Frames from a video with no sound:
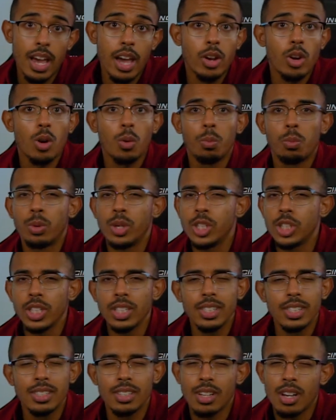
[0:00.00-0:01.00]
and they're
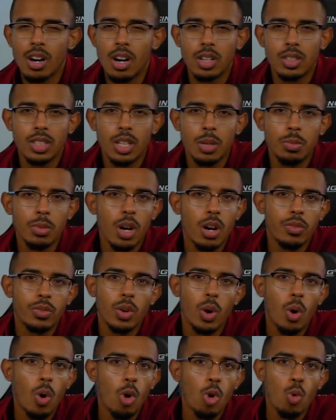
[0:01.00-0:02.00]
breaching this concept of the
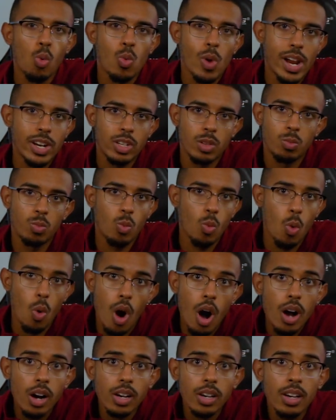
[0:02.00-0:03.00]
whole random
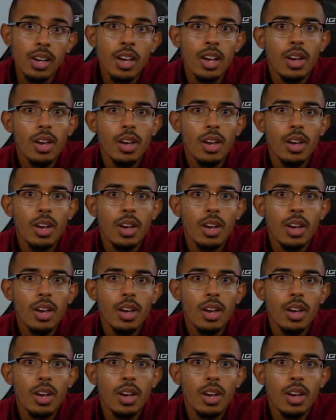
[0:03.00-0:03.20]
walk,